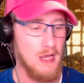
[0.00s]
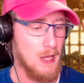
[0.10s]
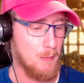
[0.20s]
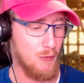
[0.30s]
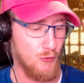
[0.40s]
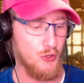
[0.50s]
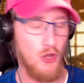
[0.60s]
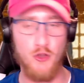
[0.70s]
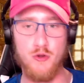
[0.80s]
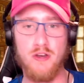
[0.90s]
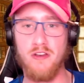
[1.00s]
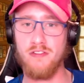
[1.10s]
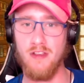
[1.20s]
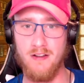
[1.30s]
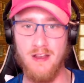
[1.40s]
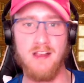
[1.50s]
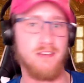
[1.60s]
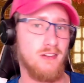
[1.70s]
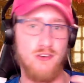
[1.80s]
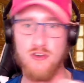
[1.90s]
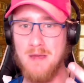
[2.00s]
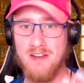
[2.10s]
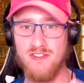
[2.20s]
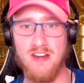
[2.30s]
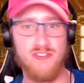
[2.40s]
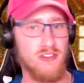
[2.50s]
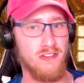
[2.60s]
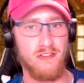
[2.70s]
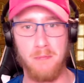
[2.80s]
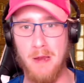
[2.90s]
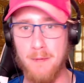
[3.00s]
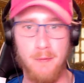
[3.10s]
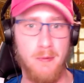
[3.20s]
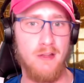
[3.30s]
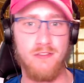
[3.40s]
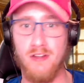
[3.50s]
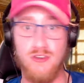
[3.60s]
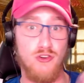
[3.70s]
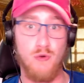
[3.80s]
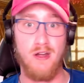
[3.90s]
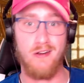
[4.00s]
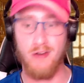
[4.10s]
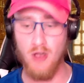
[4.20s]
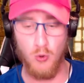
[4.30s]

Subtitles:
But really all you need is a set of dice and your imagination, some paper, pens, and you're ready to go.